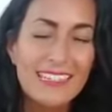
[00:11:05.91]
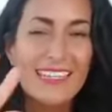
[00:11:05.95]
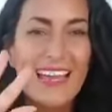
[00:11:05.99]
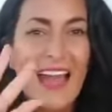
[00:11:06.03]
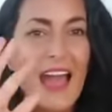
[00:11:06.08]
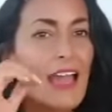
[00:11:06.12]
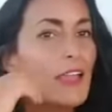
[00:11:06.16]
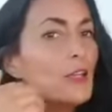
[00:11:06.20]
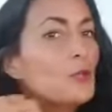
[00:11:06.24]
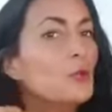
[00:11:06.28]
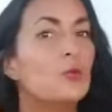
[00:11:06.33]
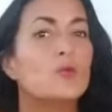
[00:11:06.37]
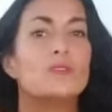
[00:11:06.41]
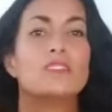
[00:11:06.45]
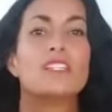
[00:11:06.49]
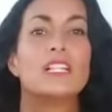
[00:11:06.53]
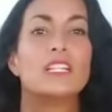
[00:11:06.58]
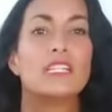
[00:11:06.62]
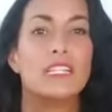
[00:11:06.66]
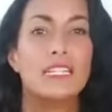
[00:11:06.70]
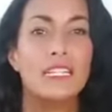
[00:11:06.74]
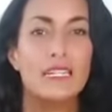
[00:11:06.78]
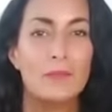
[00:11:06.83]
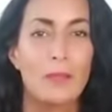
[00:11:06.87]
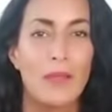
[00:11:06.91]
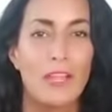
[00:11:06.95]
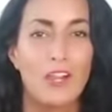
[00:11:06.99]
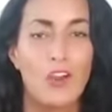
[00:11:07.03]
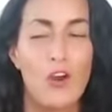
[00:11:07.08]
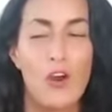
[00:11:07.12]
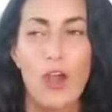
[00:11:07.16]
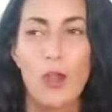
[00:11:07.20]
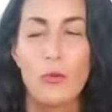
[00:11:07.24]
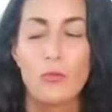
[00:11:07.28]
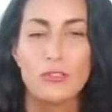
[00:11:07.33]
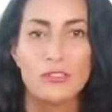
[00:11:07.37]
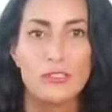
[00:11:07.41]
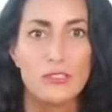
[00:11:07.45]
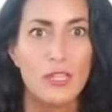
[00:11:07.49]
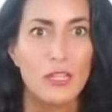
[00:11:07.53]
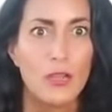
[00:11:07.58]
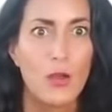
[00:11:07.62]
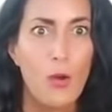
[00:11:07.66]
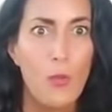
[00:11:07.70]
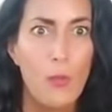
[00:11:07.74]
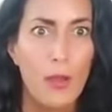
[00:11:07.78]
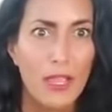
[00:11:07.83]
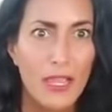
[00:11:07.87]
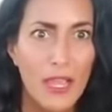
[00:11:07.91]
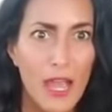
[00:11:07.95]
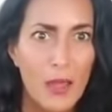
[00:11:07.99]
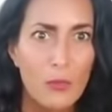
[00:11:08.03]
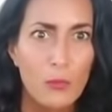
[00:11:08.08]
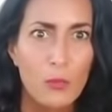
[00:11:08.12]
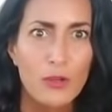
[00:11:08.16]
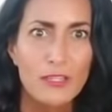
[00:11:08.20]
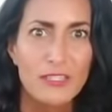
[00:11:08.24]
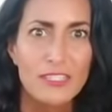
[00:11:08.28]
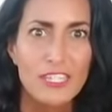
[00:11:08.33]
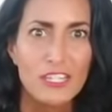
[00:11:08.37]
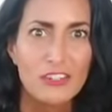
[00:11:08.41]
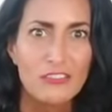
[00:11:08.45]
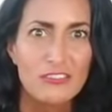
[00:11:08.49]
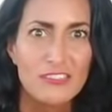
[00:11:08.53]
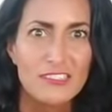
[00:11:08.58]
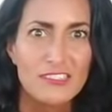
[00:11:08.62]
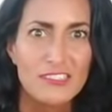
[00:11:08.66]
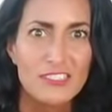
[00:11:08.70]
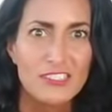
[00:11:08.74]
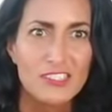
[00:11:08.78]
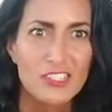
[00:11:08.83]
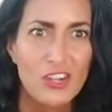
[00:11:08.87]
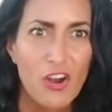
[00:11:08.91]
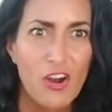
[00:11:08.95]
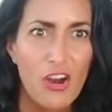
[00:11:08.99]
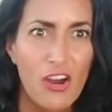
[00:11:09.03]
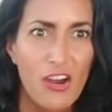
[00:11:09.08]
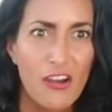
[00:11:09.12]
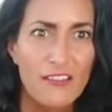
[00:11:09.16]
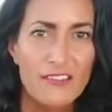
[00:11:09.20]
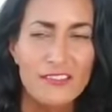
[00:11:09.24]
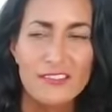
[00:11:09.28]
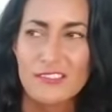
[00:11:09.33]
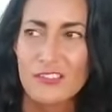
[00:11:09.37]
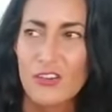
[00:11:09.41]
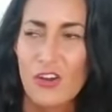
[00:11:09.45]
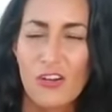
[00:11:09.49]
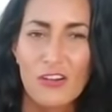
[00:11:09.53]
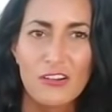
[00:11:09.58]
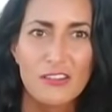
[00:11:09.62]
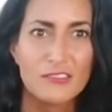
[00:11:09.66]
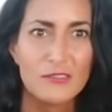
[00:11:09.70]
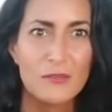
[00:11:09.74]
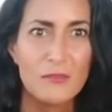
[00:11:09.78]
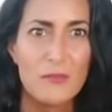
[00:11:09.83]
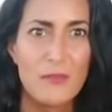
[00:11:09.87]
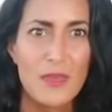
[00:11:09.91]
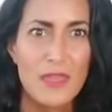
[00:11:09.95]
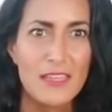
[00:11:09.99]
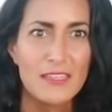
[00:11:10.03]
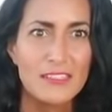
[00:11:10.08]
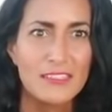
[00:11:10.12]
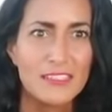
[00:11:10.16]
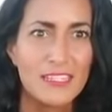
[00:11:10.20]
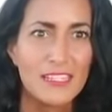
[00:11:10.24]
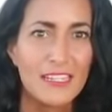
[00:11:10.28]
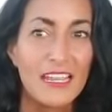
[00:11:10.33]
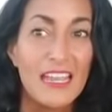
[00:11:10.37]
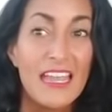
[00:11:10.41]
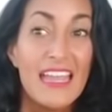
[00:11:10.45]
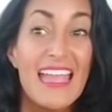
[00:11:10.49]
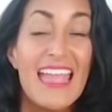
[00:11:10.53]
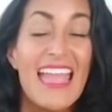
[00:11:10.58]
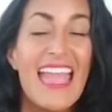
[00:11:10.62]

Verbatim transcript: The guy who was cleaning my car was like, oh my God, what year is this car? This car is amazing.